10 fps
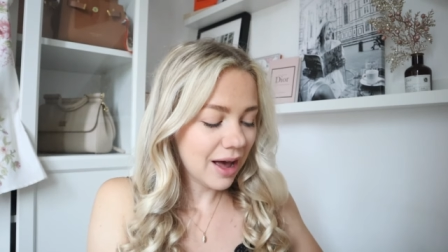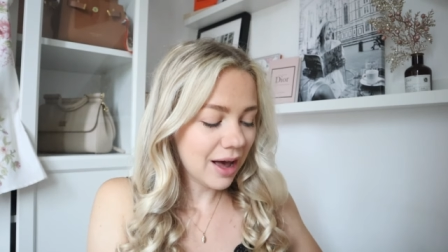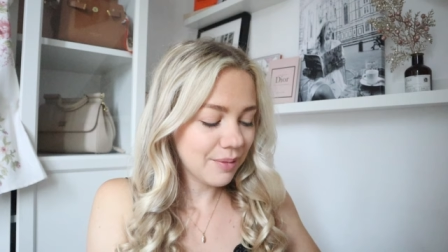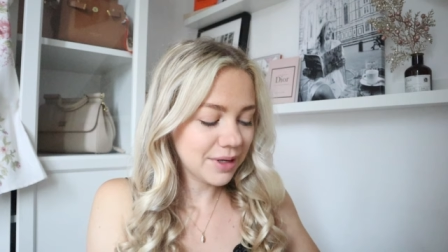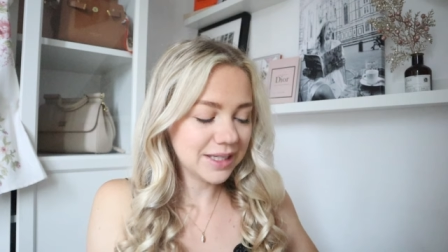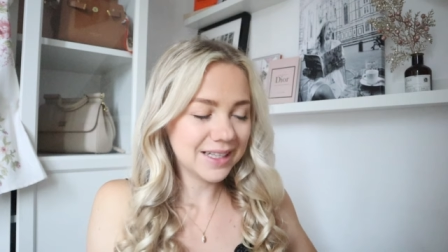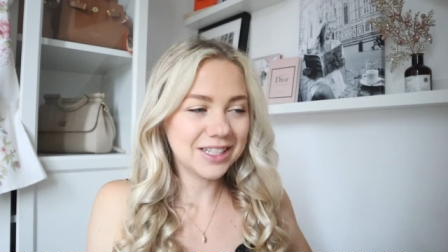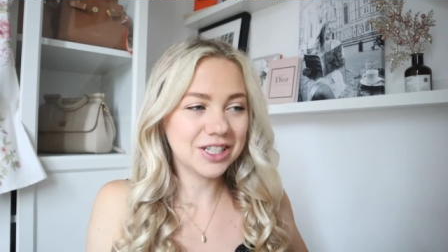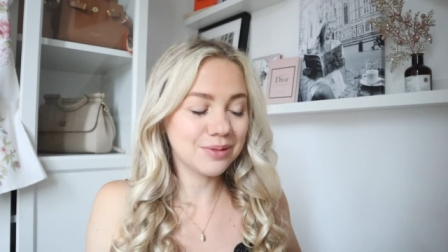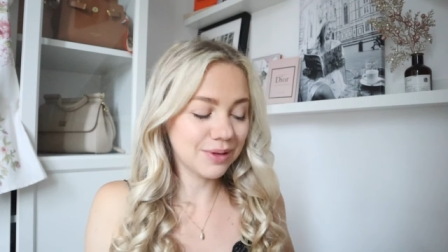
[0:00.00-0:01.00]
Basically,
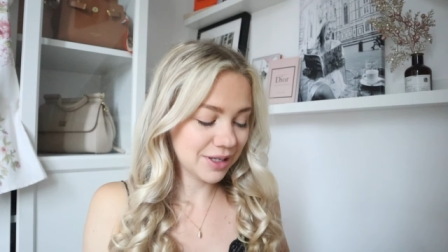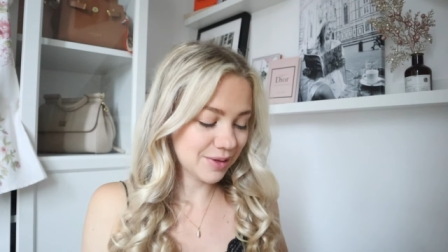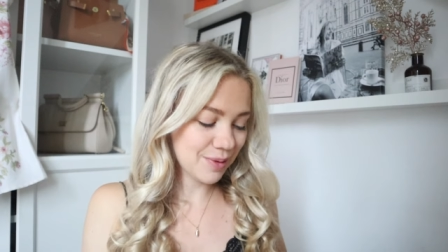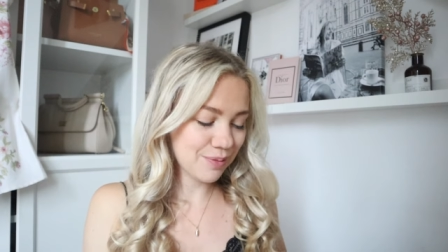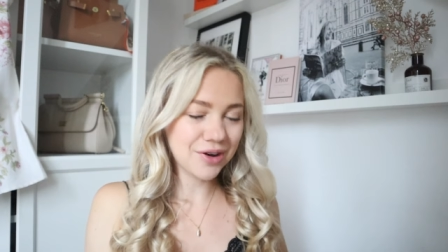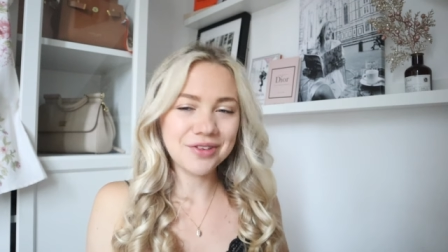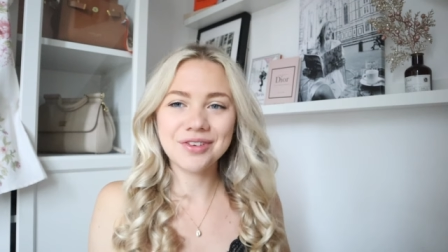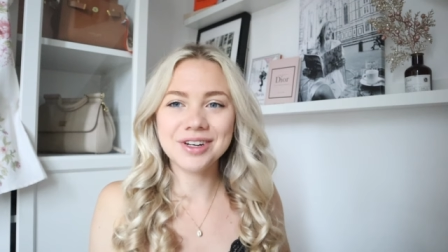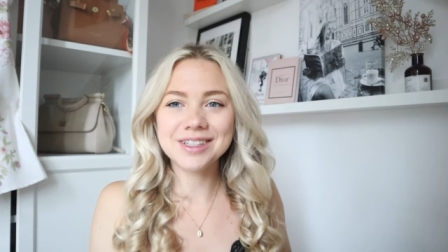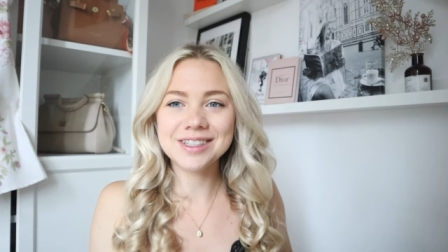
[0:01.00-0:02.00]
just because my
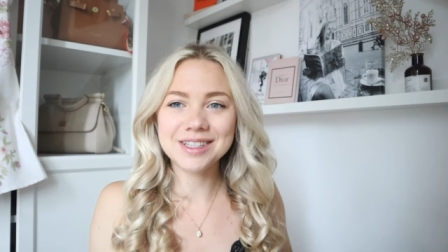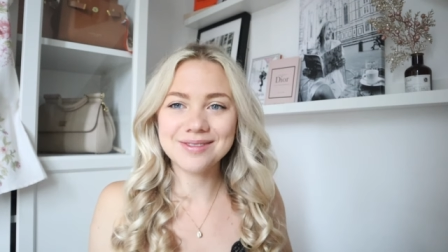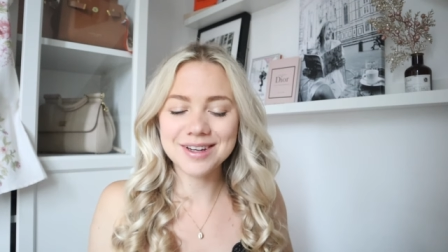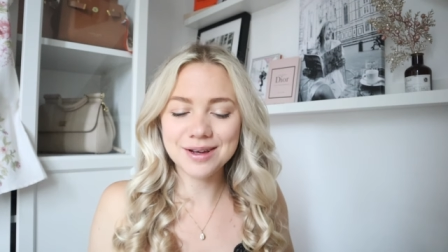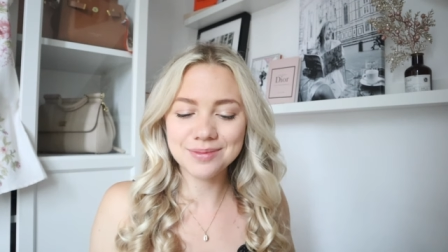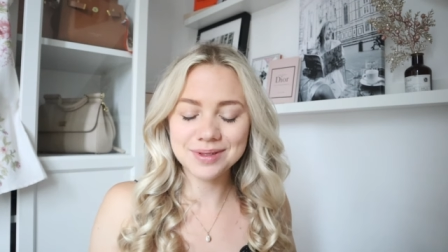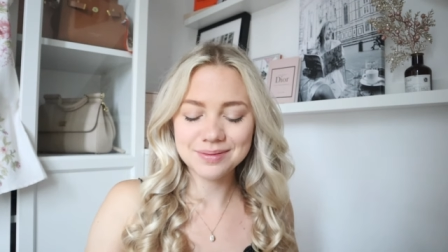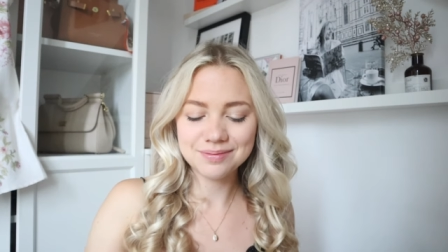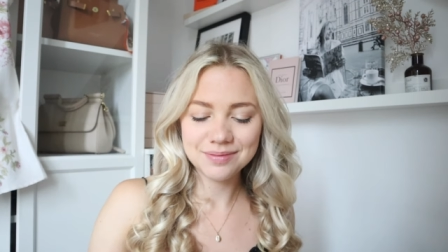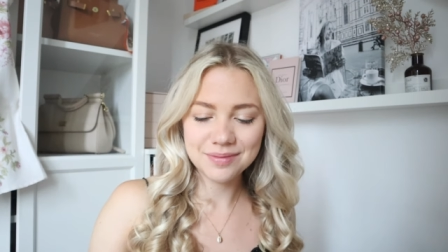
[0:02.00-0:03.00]
boyfriend sometimes
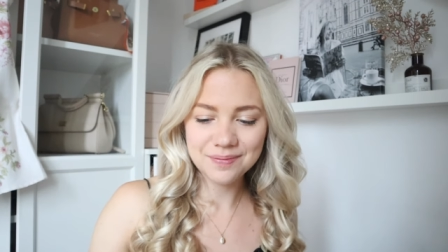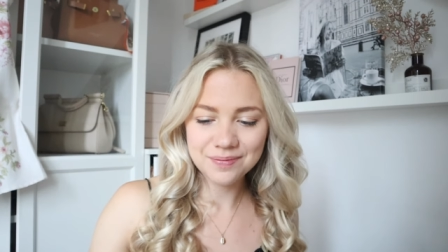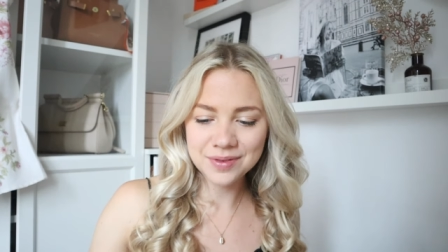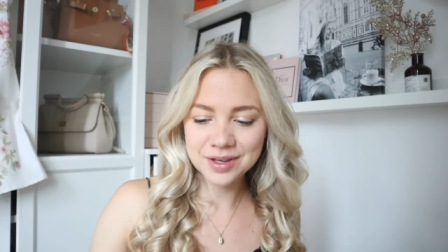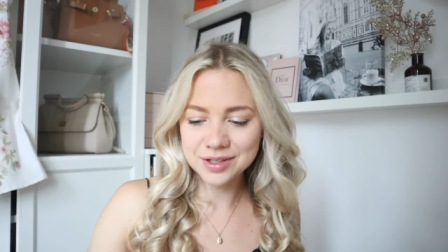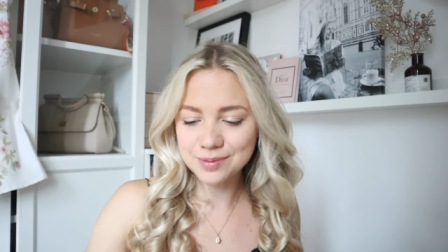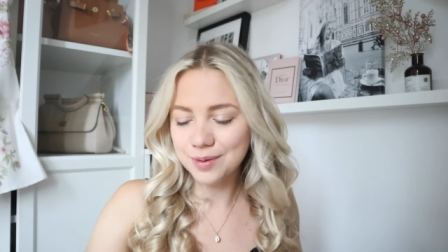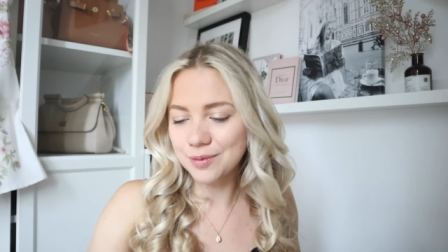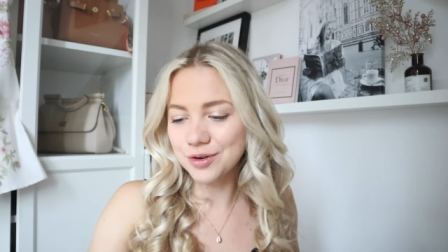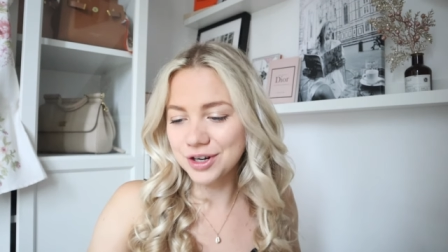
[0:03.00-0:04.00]
does my
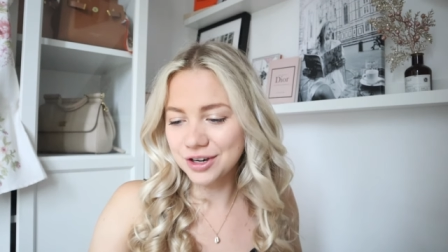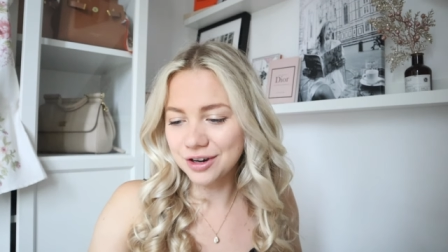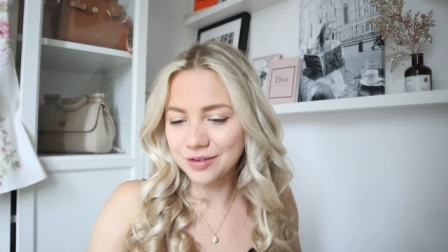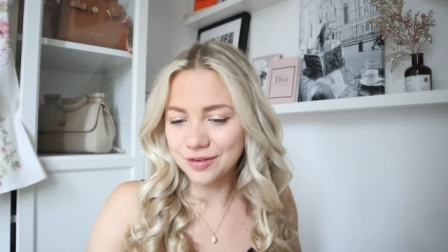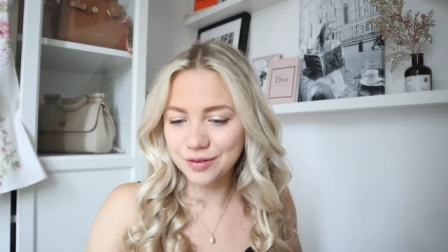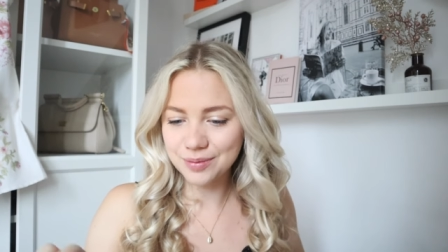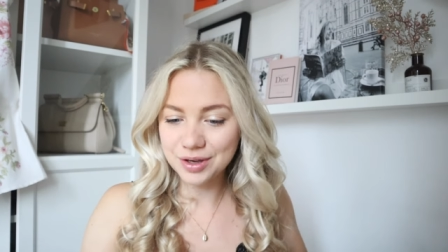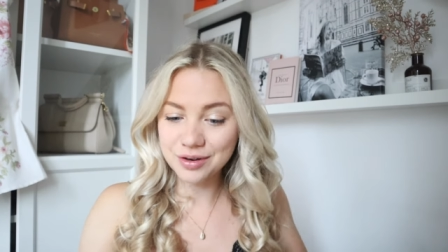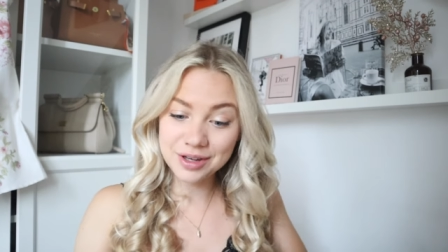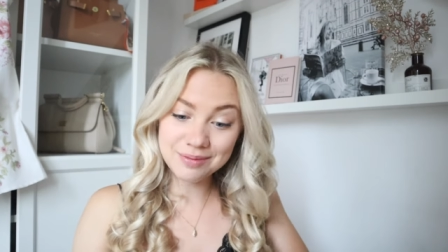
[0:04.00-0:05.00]
morning coffee for
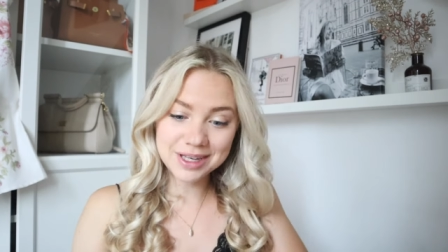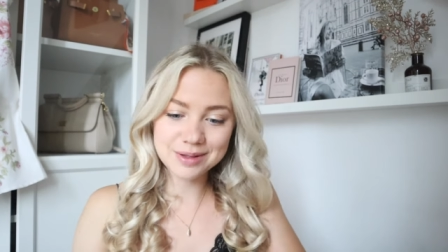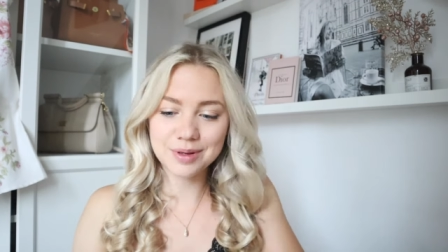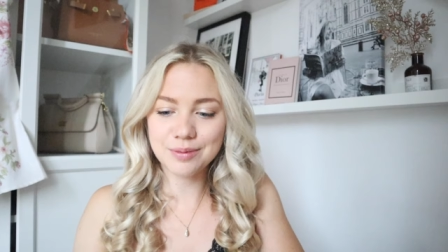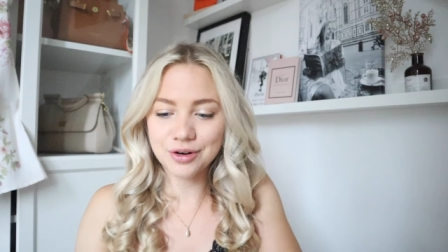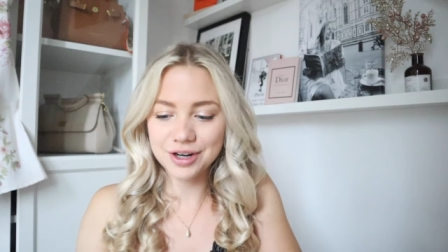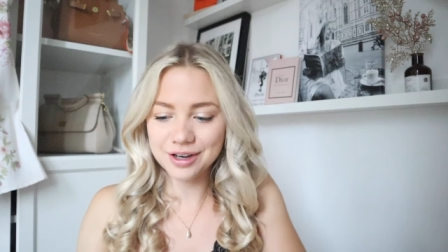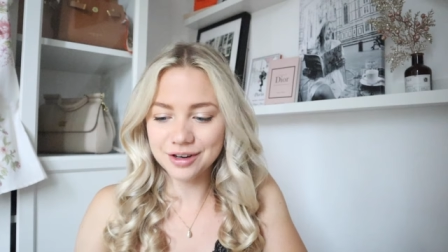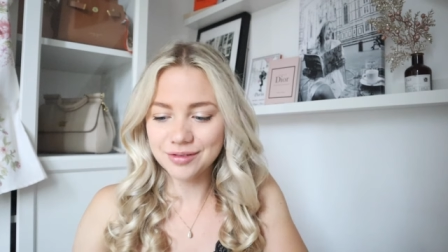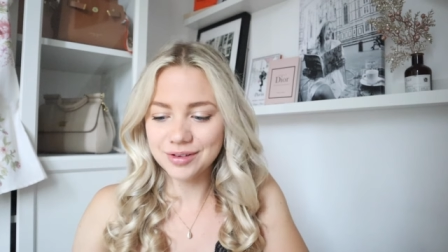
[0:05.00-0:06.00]
me, or he makes me a morning
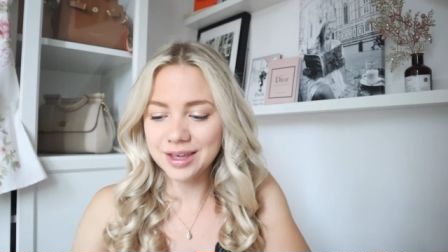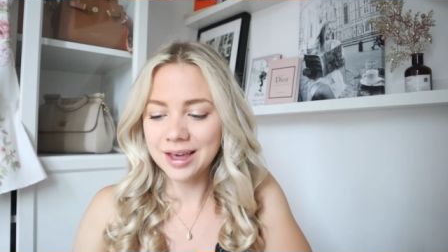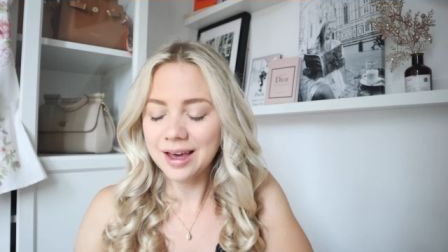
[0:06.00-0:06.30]
coffee.